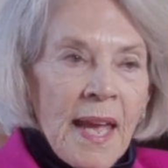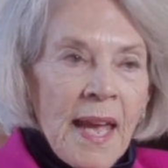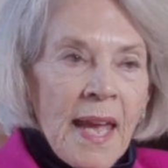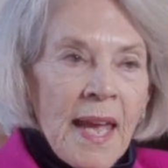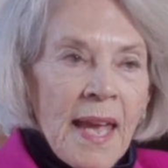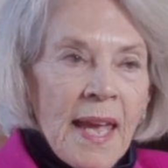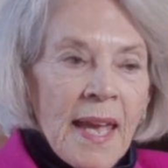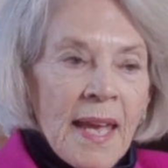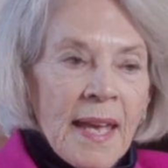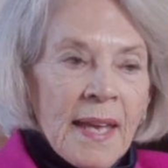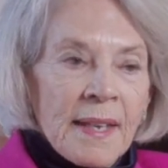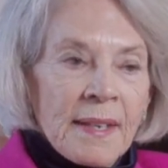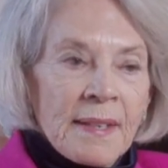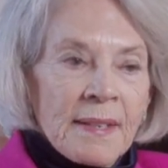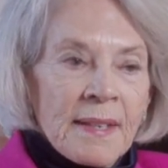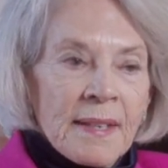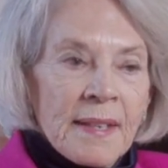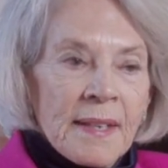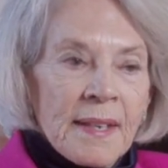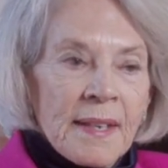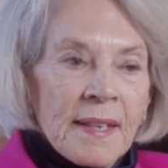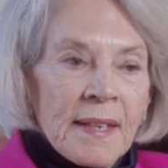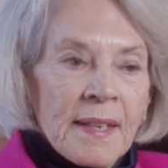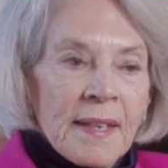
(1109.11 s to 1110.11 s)
and
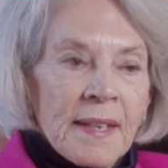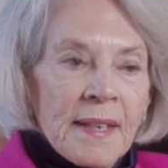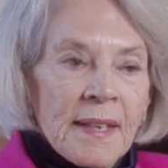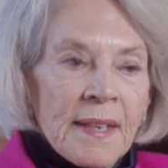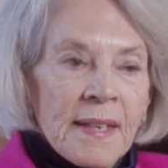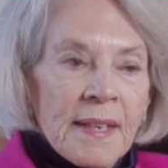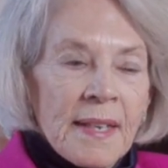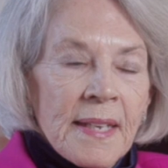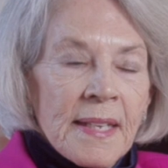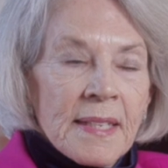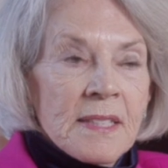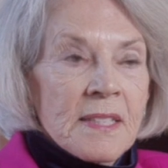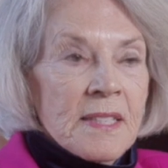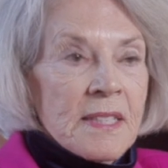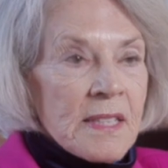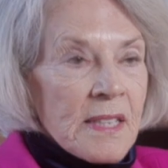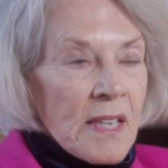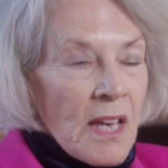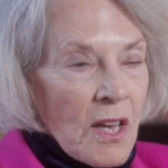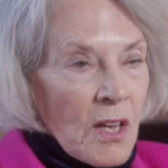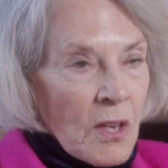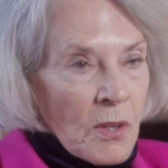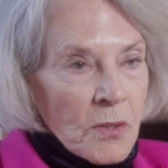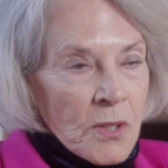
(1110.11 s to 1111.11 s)
it's
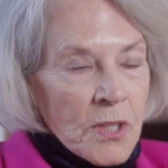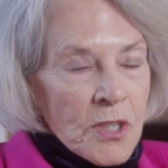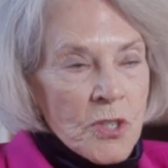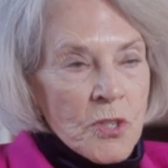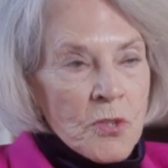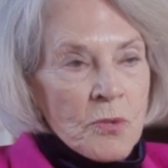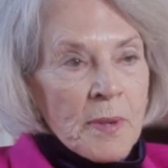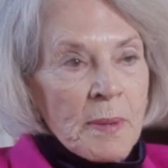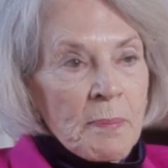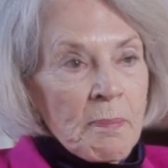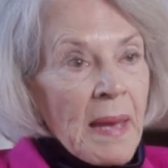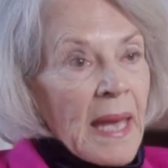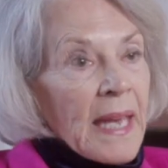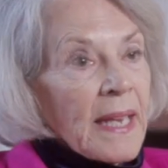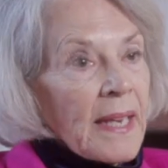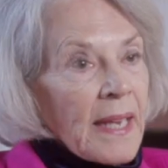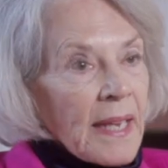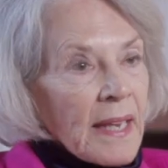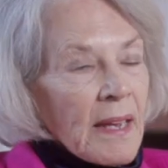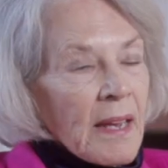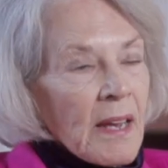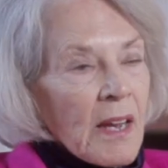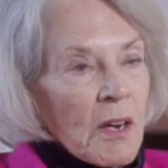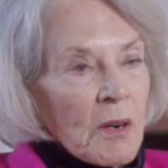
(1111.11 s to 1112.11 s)
the oldest
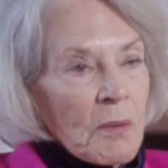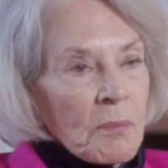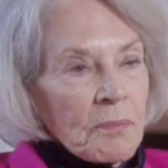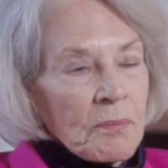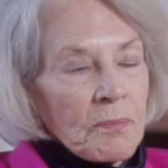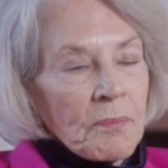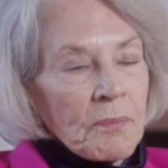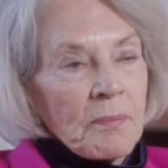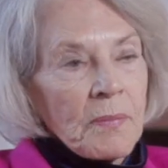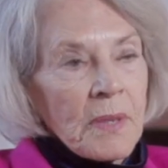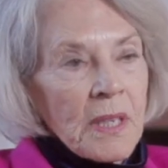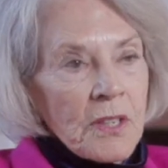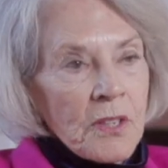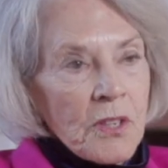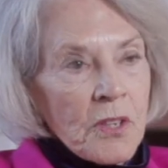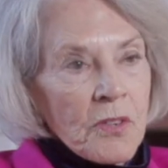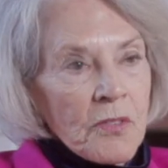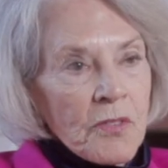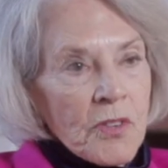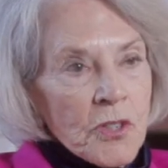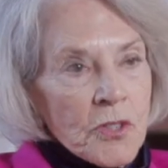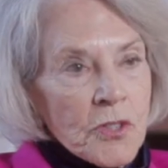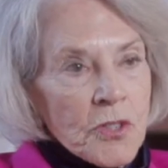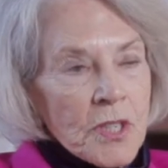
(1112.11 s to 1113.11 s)
remaining home in
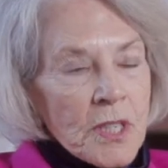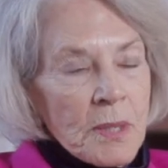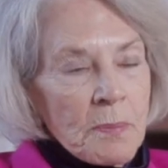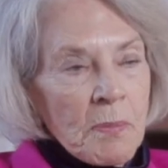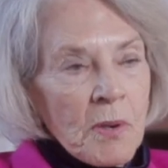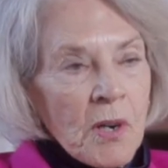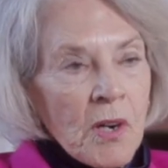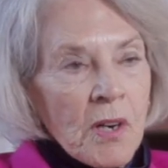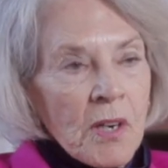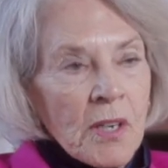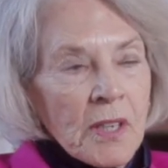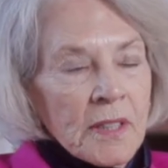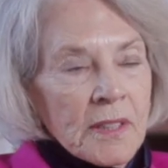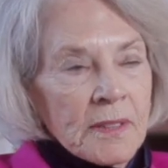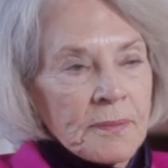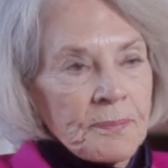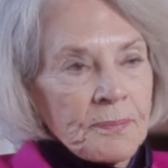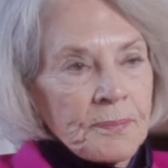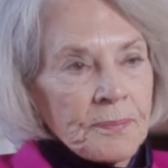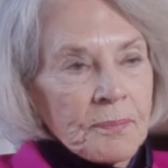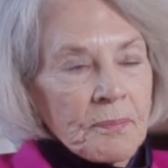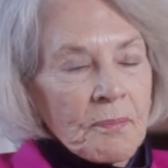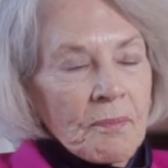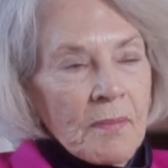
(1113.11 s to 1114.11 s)
University Park.
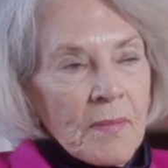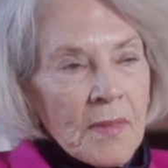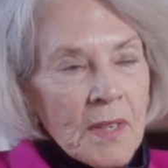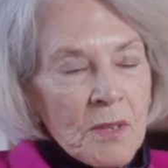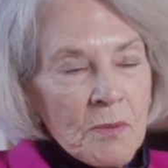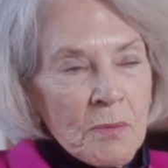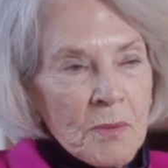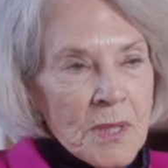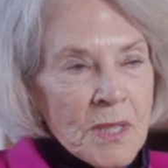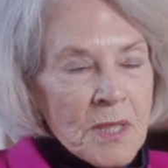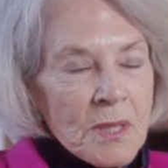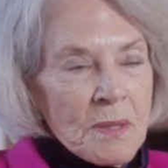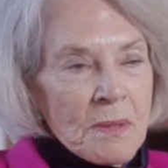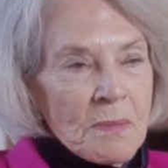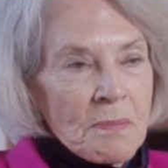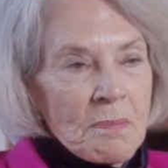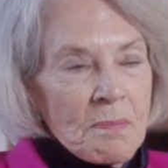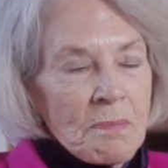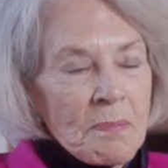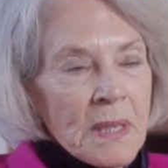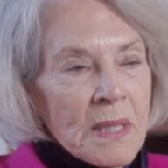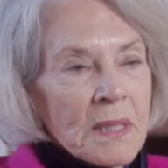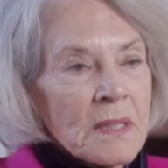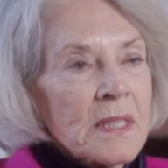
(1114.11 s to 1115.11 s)
It was
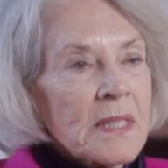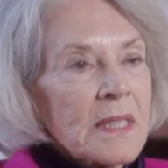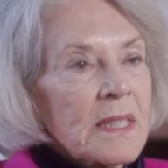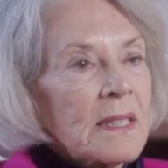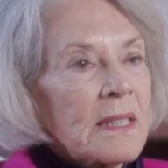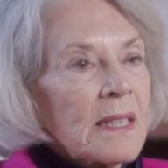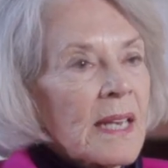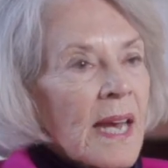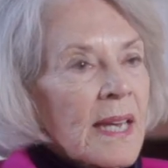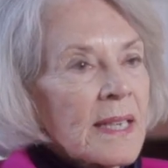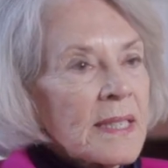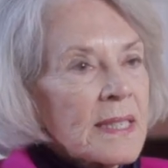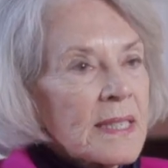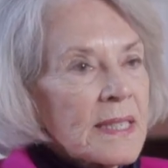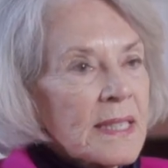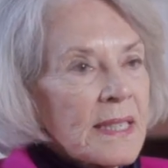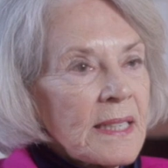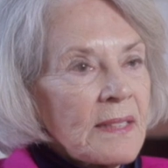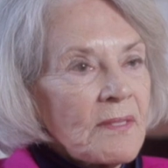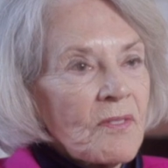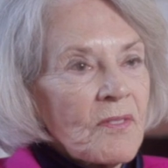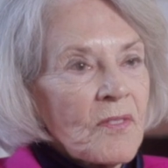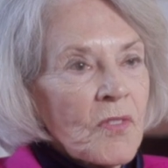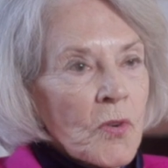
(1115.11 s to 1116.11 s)
built in
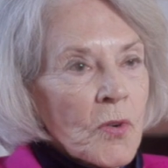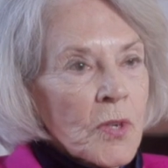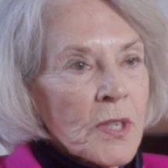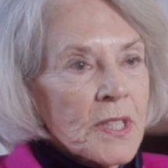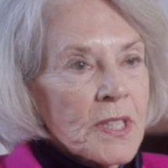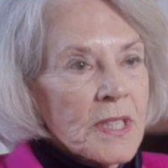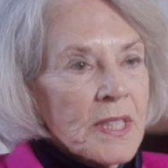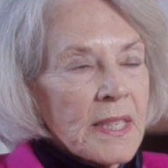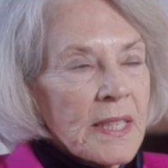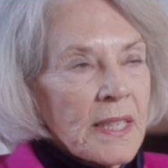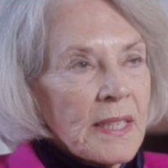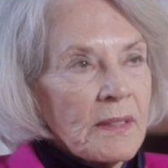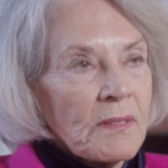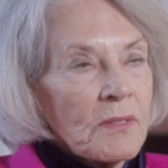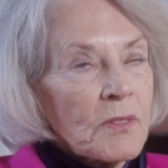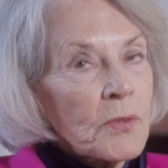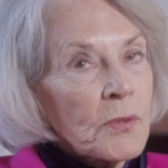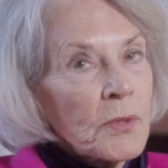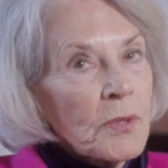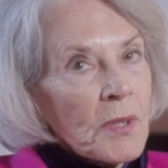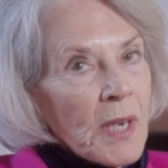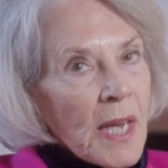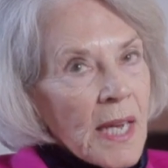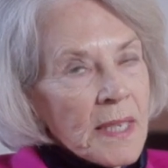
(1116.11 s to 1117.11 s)
1914
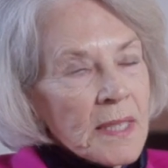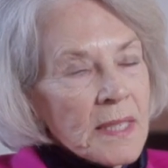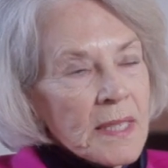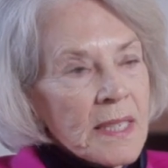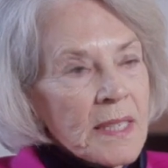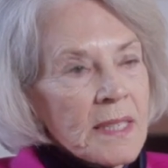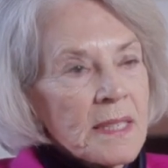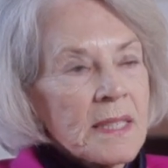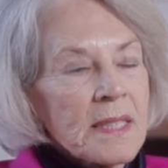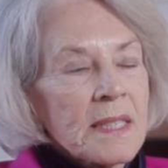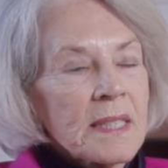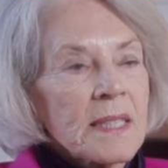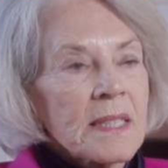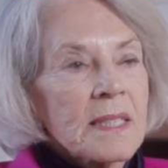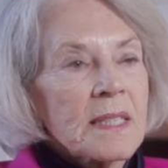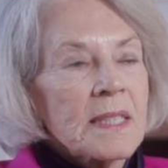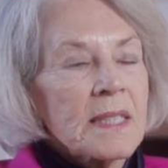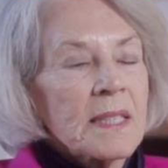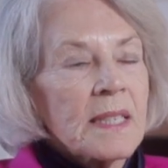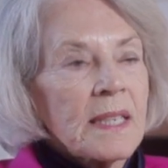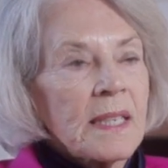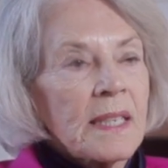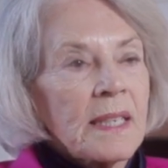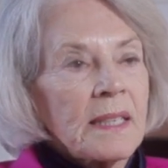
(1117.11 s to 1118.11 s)
through
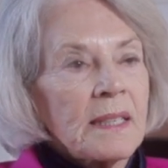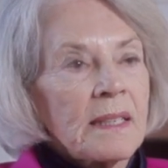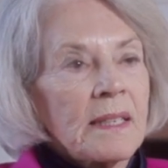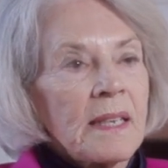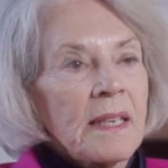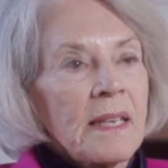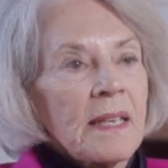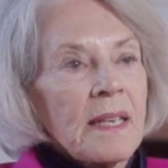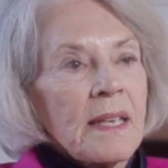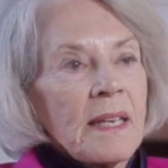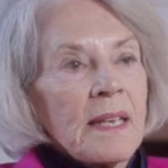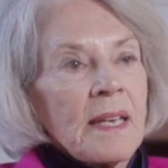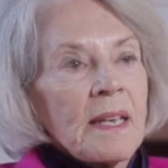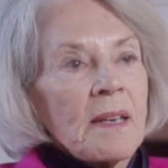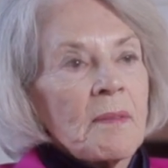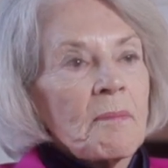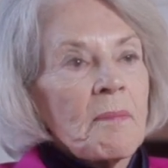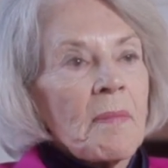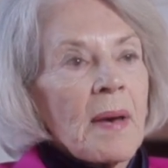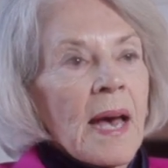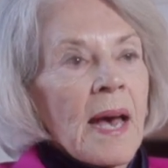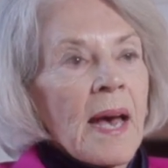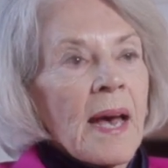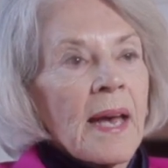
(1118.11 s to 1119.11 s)
1916
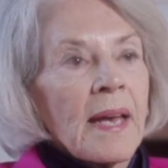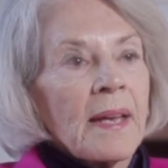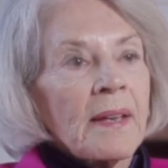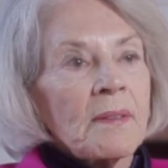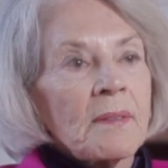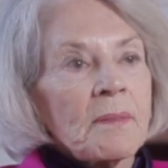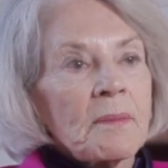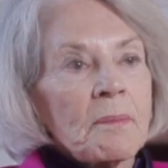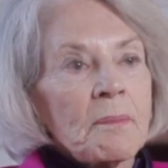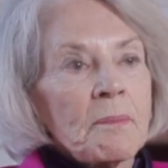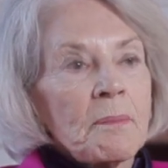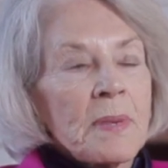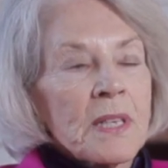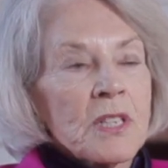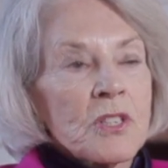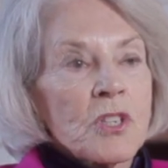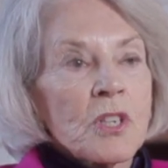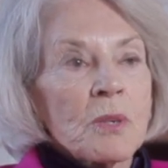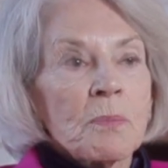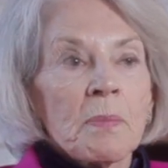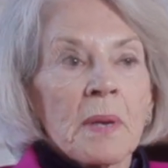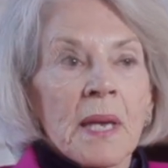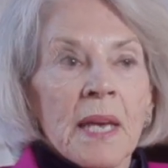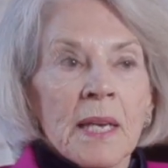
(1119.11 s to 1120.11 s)
by
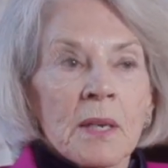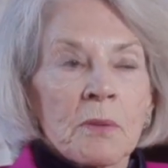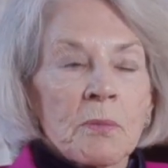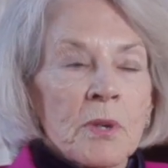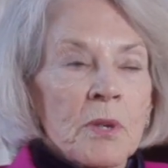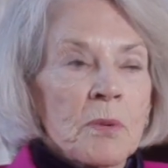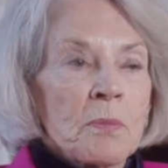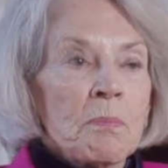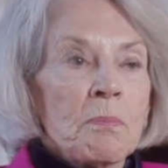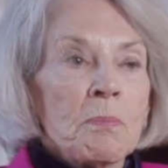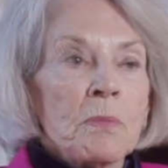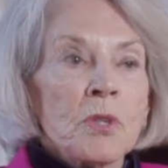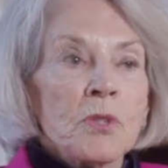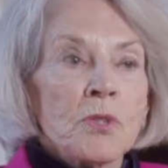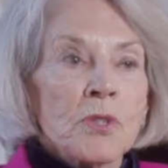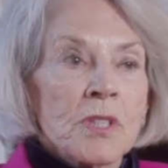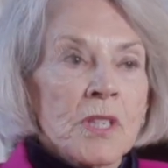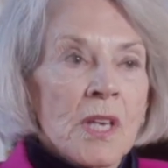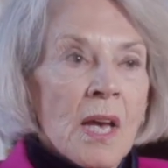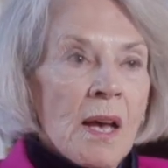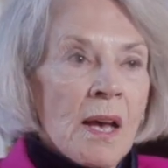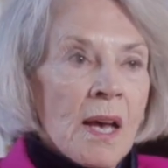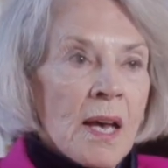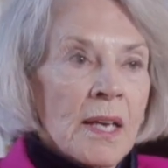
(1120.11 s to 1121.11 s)
Bishop Edward
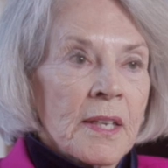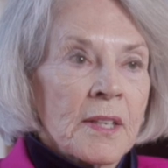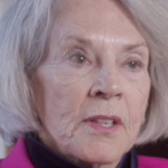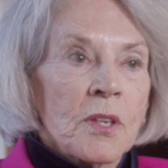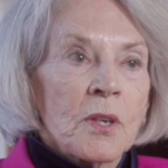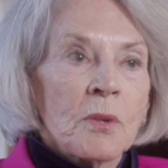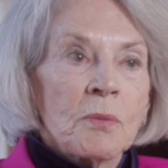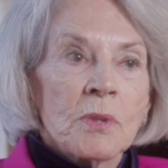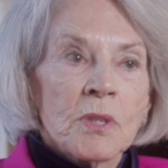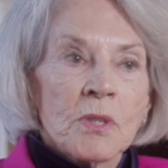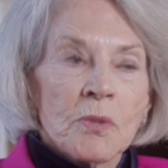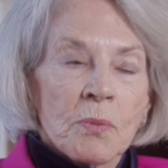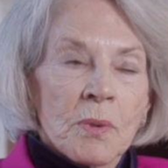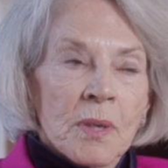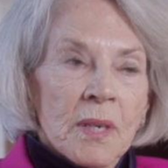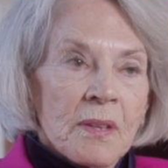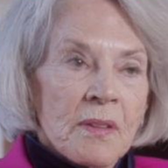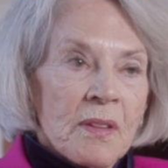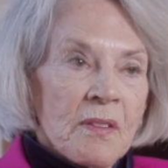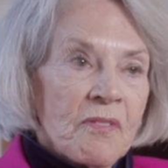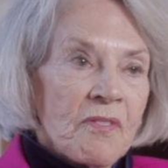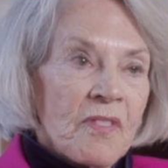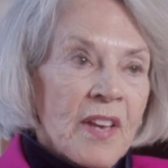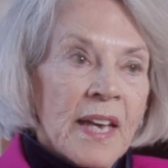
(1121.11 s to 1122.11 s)
Mouzon, who was one of
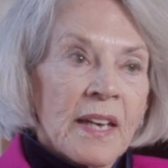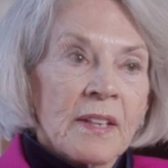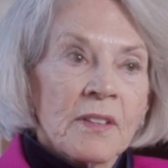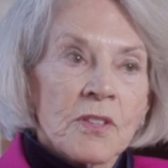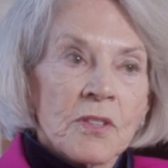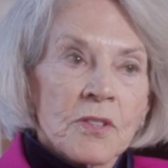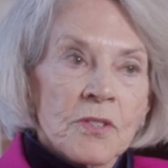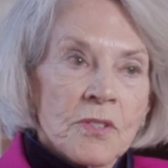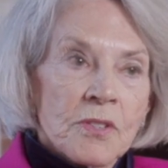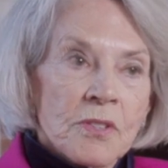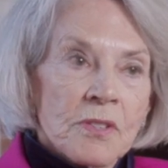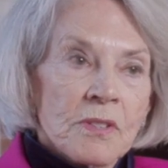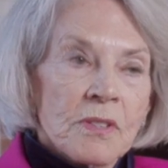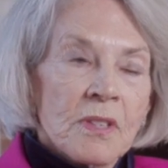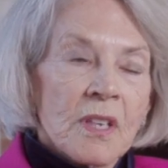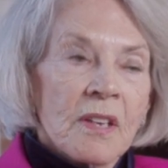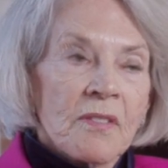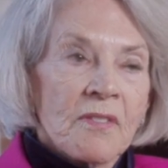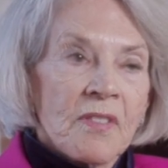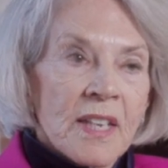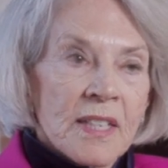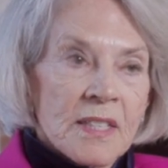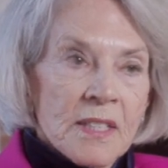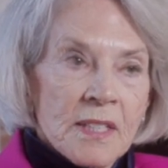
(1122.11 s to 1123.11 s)
the founders
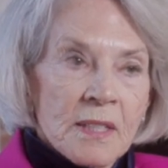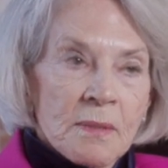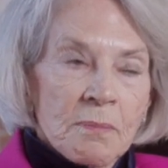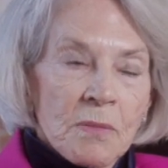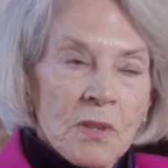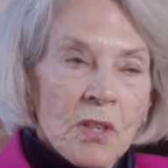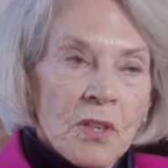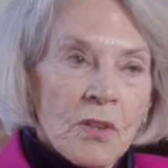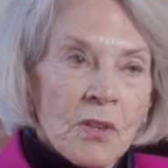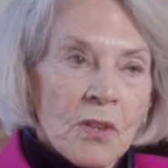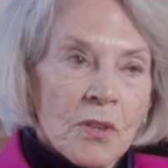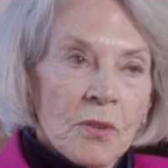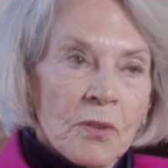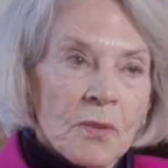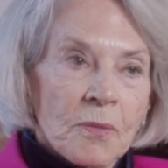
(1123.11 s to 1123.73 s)
of SMU.